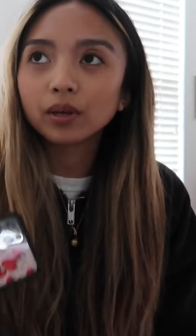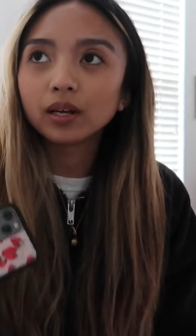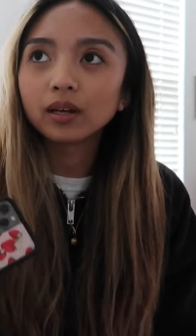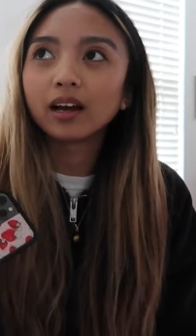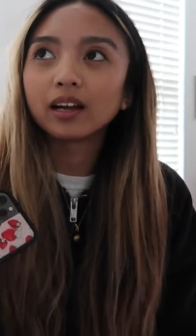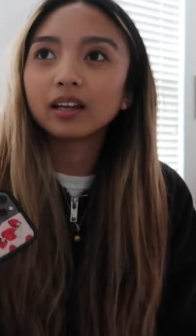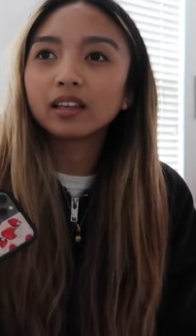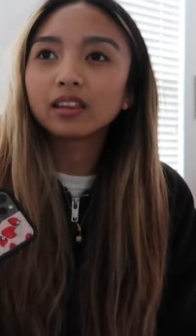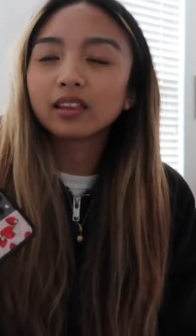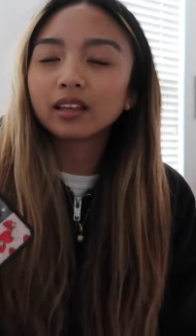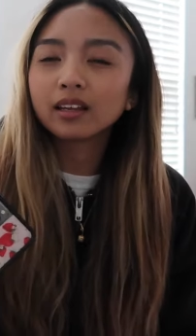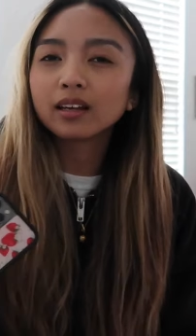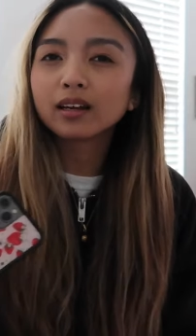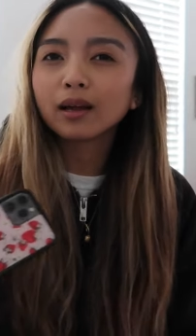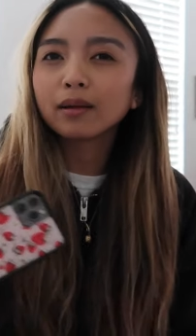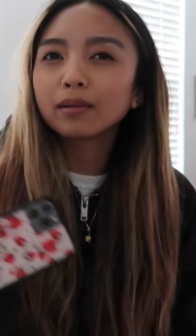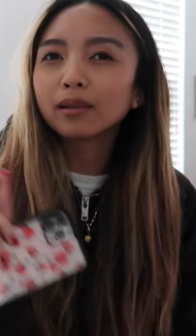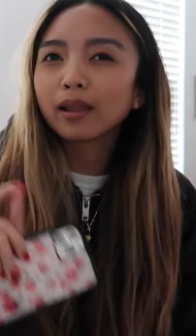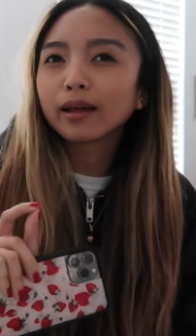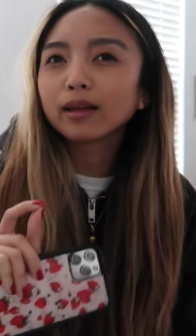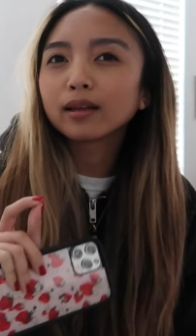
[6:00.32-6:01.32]
but I think
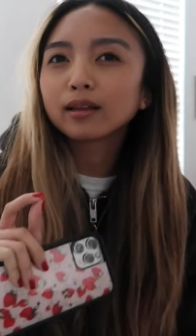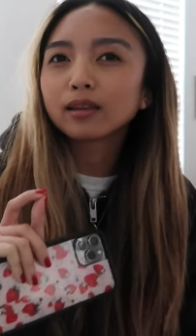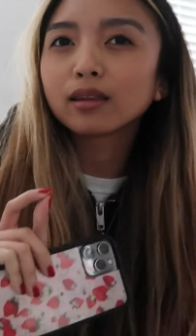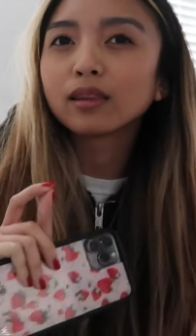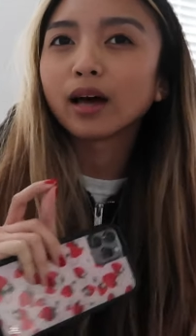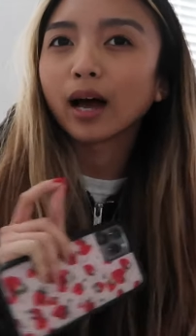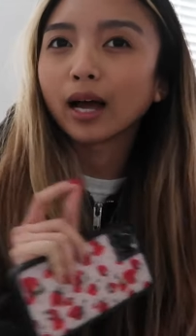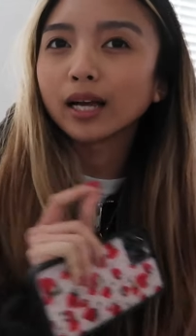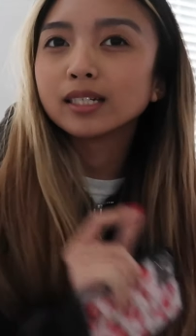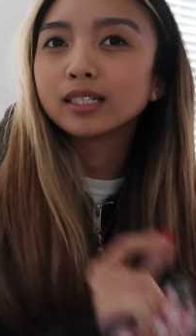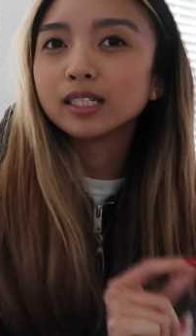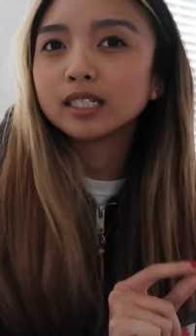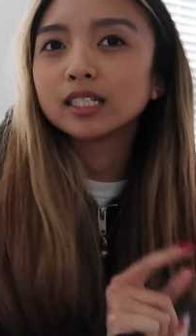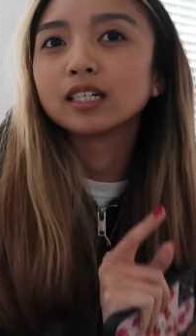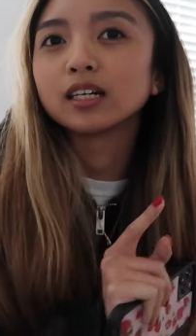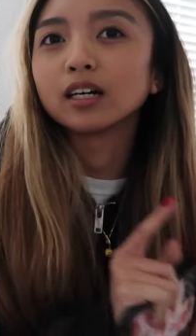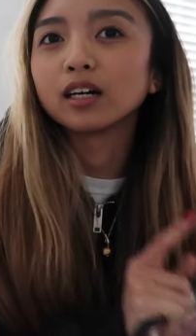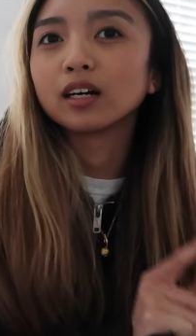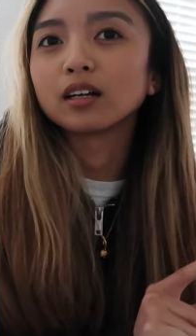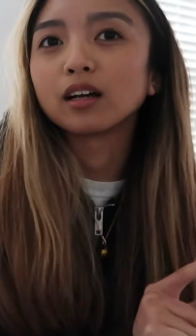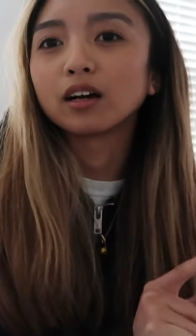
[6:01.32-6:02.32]
I like the
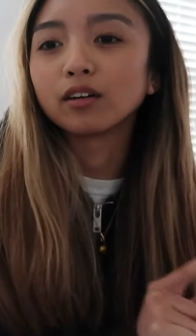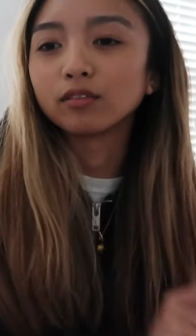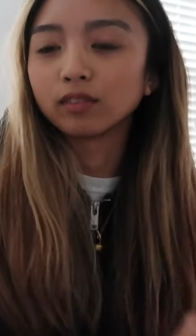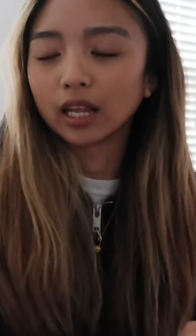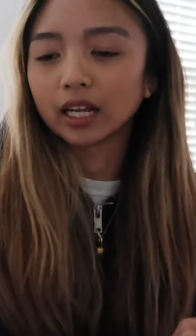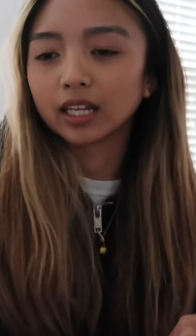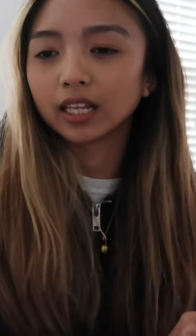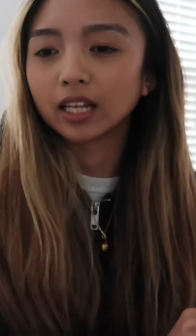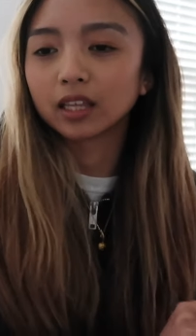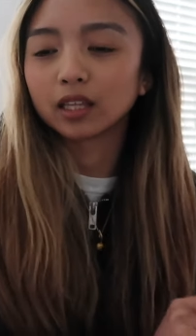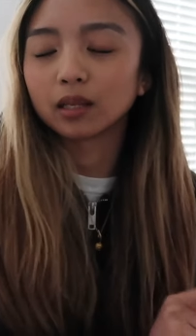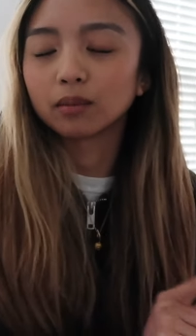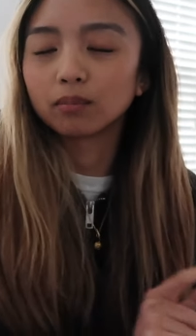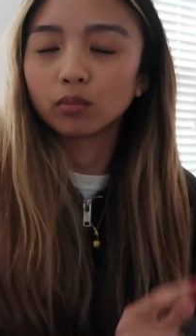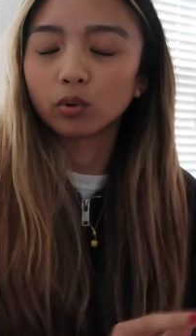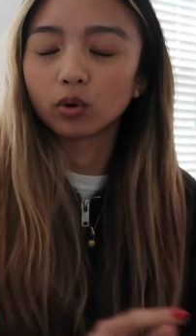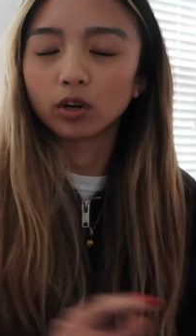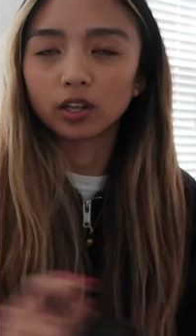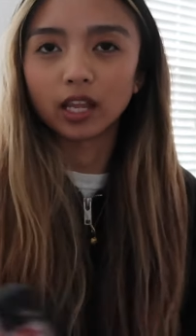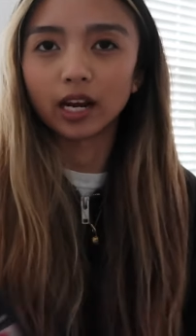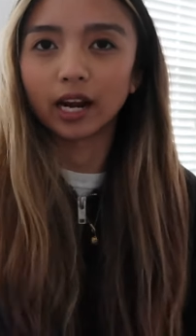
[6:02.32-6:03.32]
idea of liking them
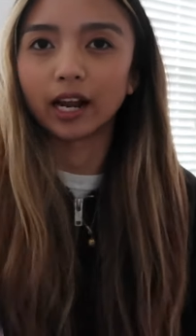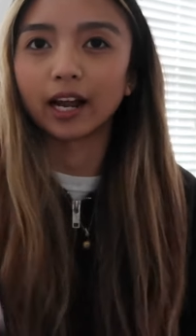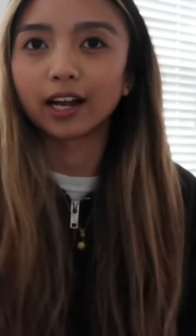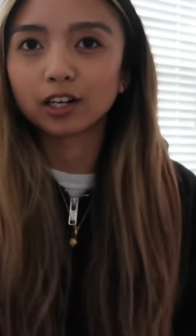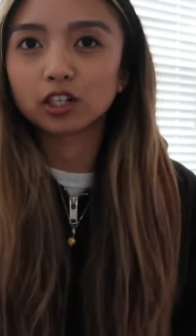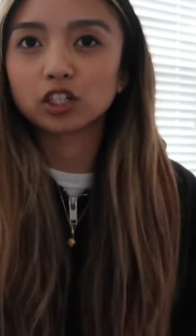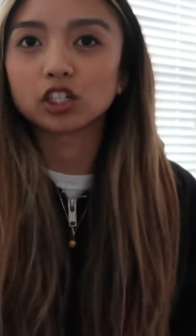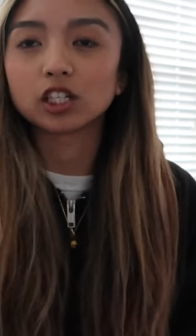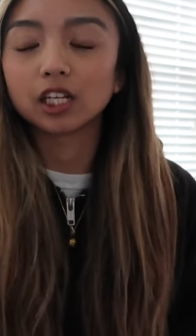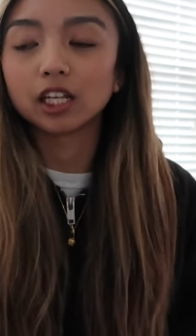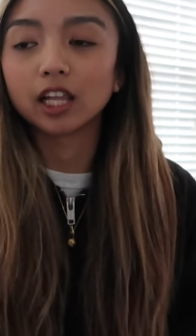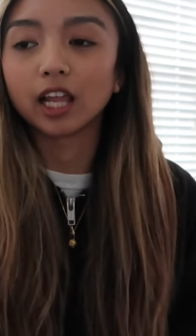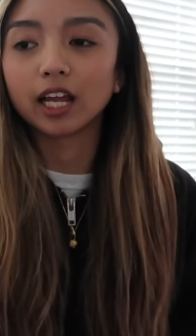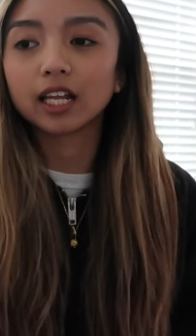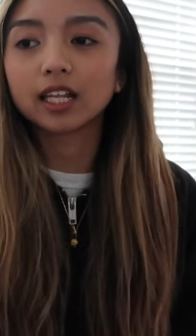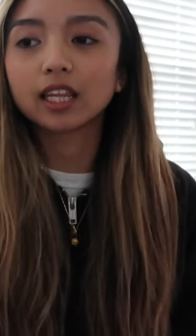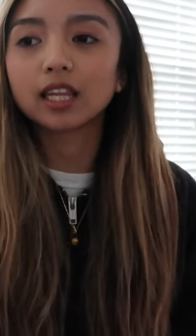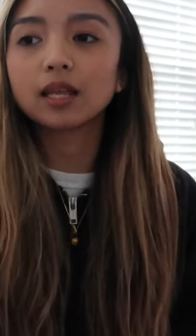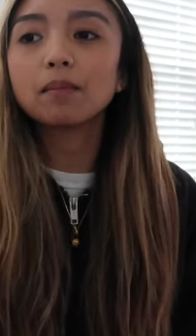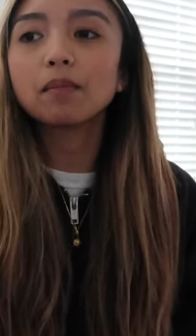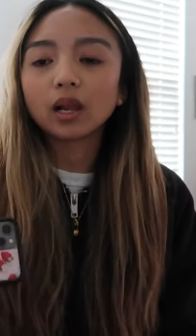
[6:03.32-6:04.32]
more than I actually
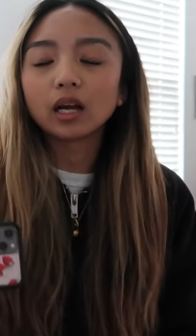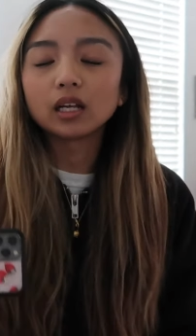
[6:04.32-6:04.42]
like them.